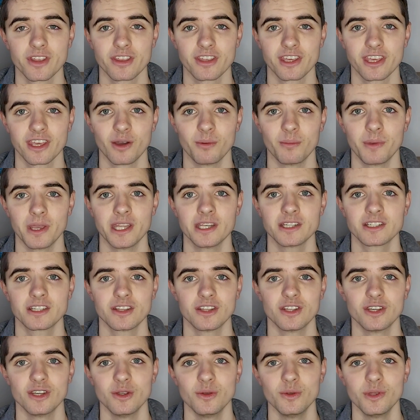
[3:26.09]
I think it'll be into
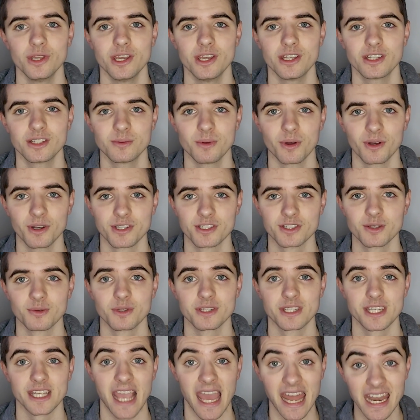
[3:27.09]
the new year, to be honest, that
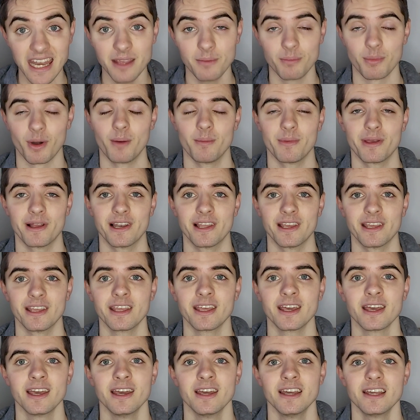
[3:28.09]
we see any Premier
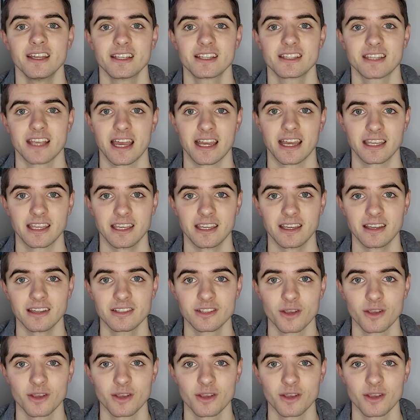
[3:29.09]
League sacking.